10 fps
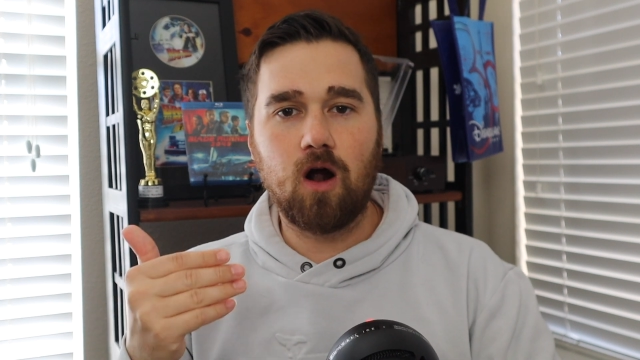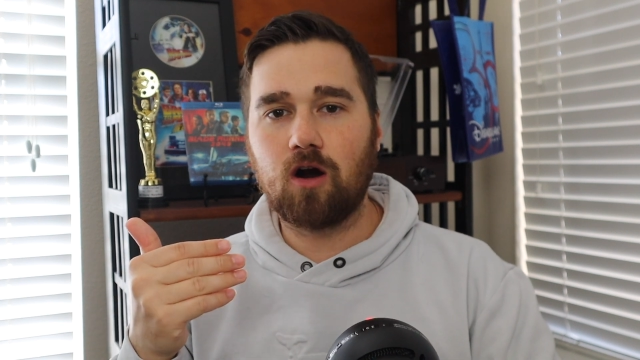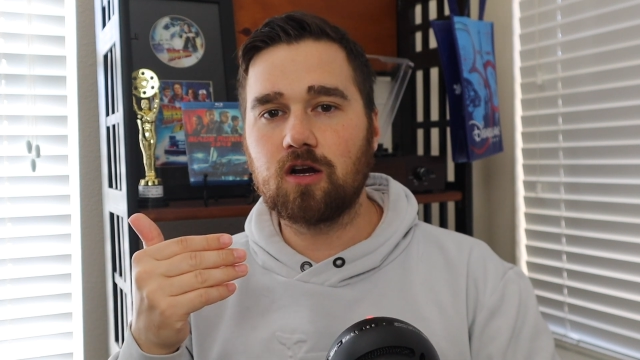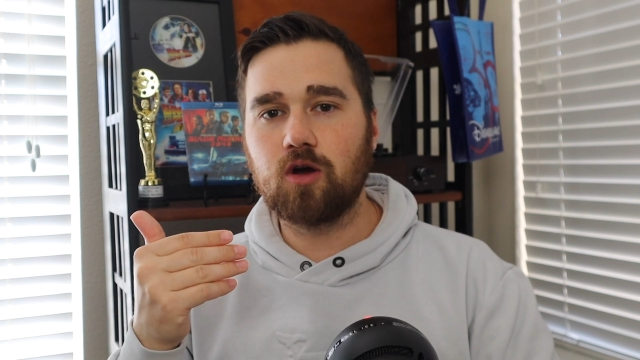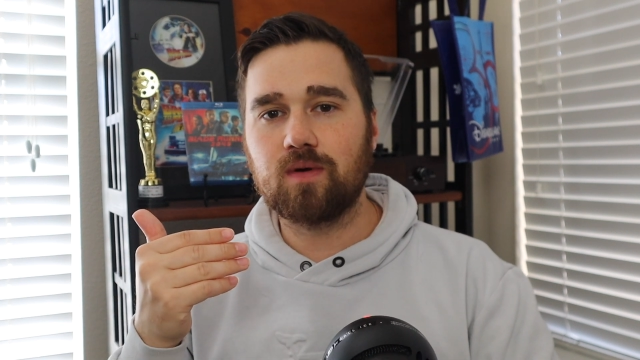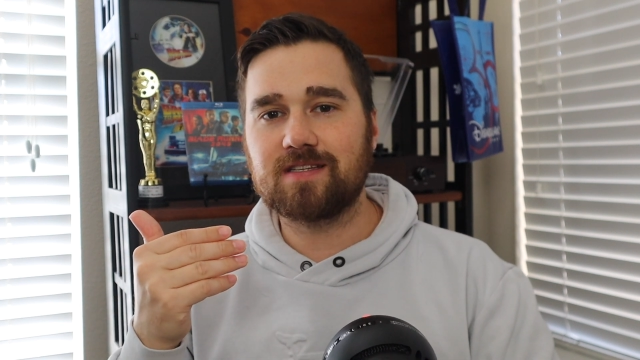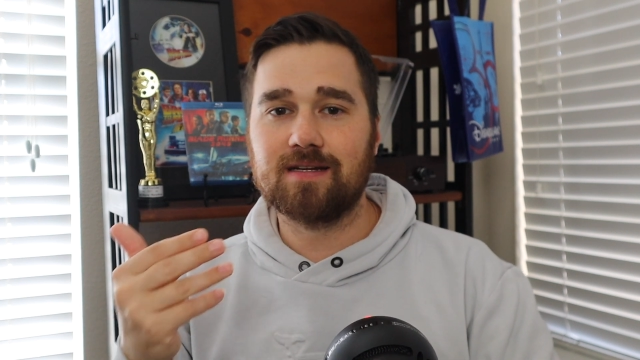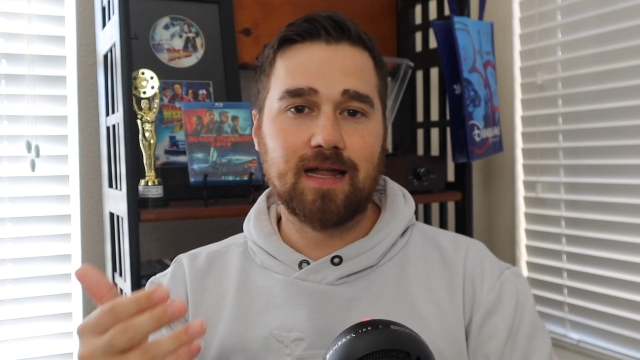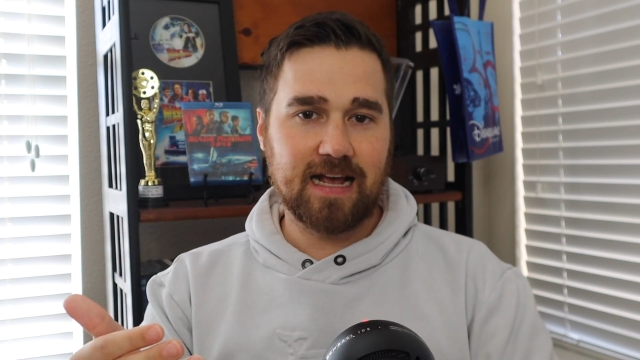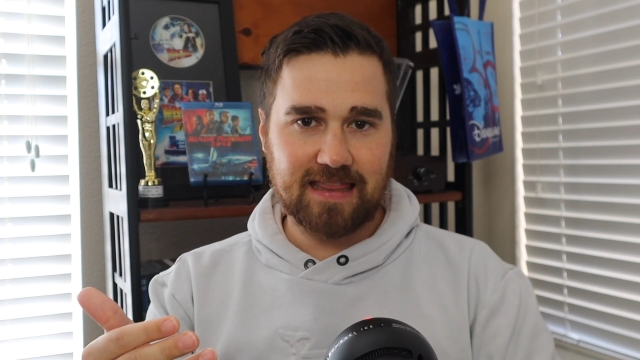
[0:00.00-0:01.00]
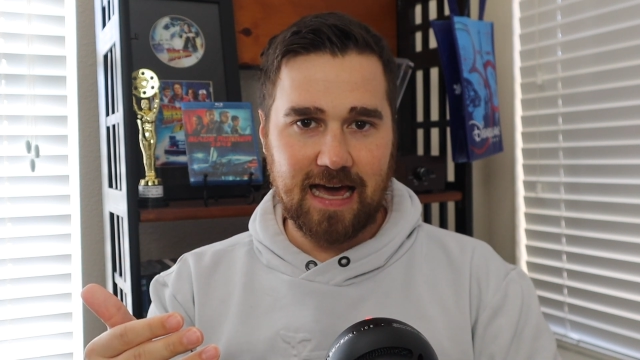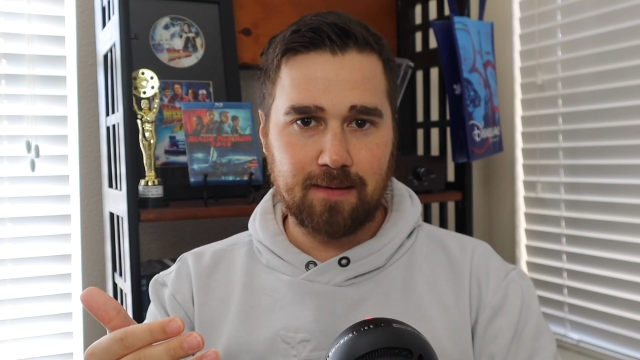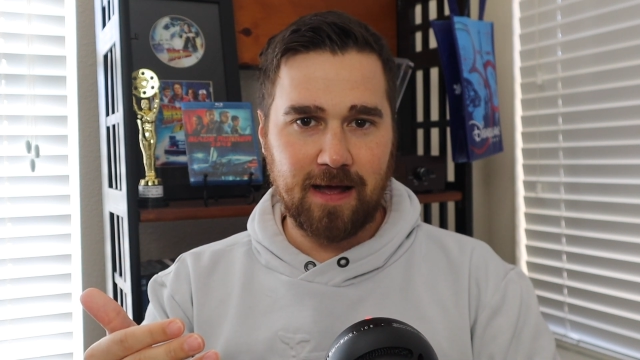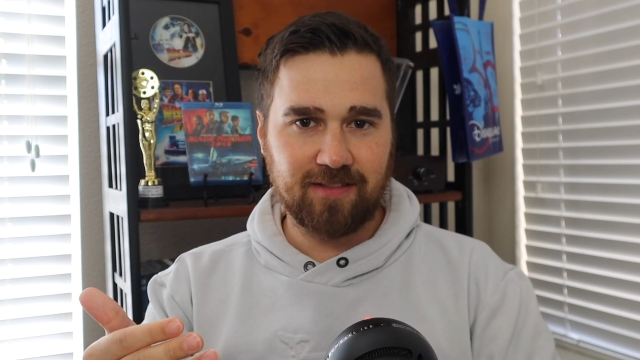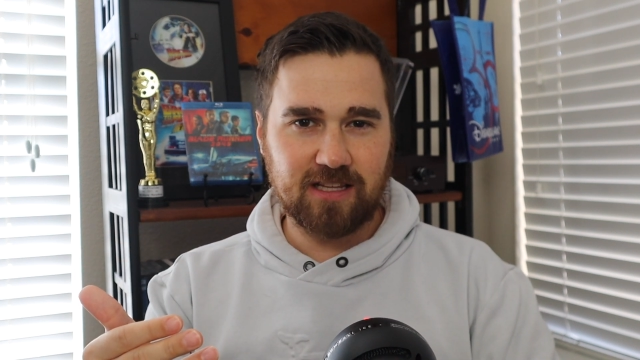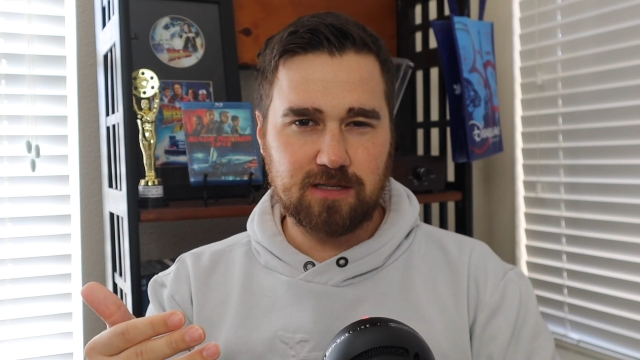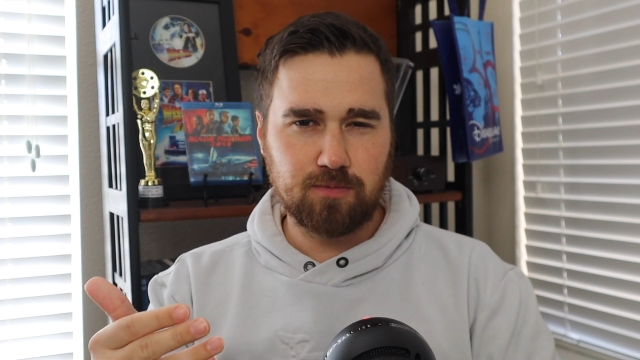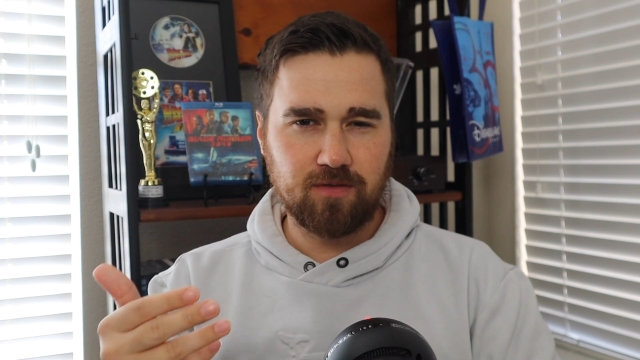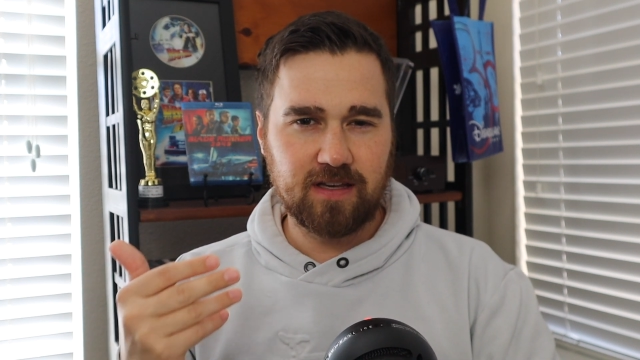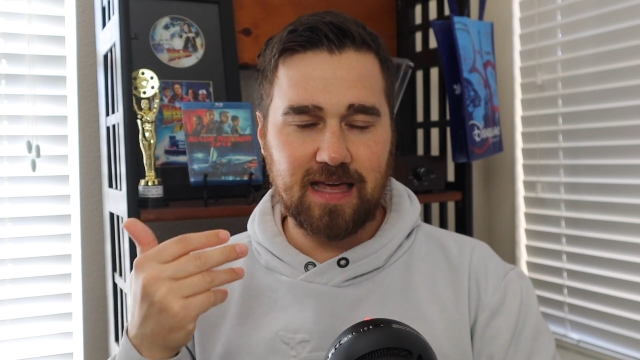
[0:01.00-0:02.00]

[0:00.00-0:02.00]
aren't going to like that about this movie,